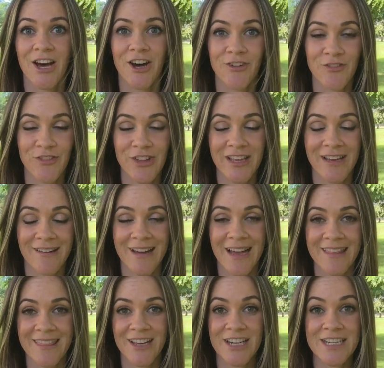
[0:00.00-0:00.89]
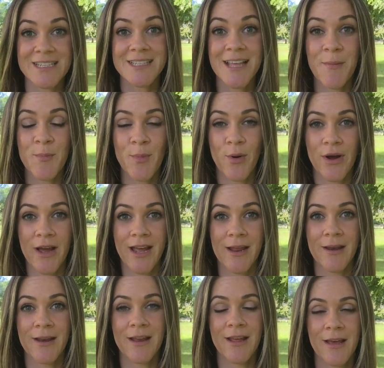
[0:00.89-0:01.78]
Hopefully I'll get there at some
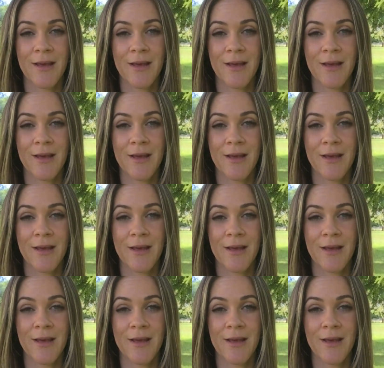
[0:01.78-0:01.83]
point,